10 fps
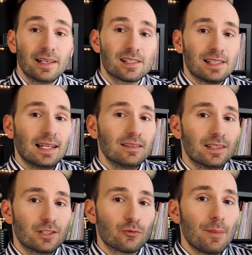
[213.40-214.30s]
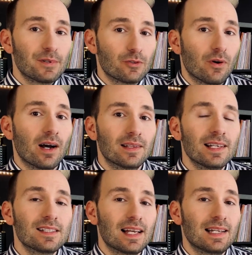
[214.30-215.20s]
extended the repertoire
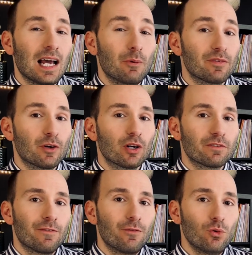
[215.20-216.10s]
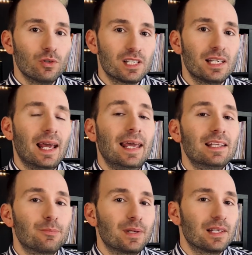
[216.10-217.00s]
list, and now we've got
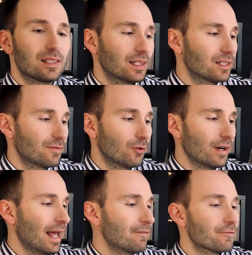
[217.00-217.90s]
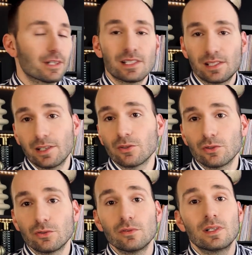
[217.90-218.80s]
48 pieces for every
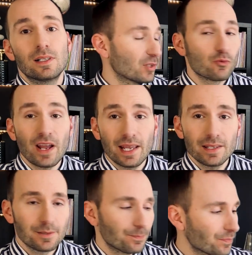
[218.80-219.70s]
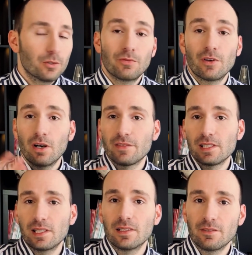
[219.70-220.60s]
single grade. You've got
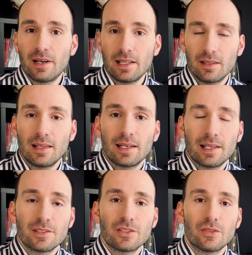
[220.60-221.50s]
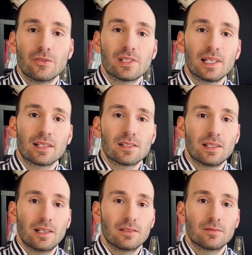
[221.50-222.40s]
obviously divided that into
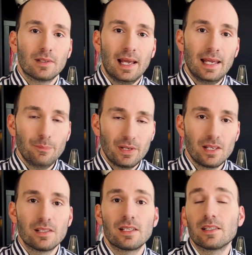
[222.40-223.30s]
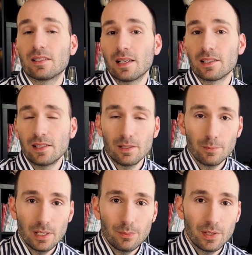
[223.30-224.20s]
16 A pieces, 16
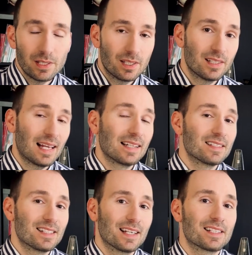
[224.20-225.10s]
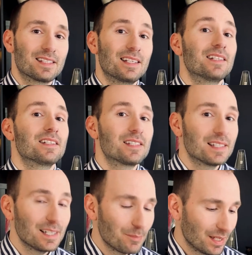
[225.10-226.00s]
B pieces, and 16
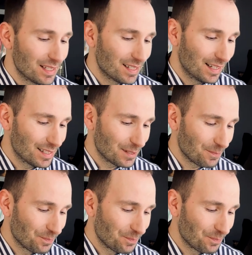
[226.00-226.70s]
C pieces.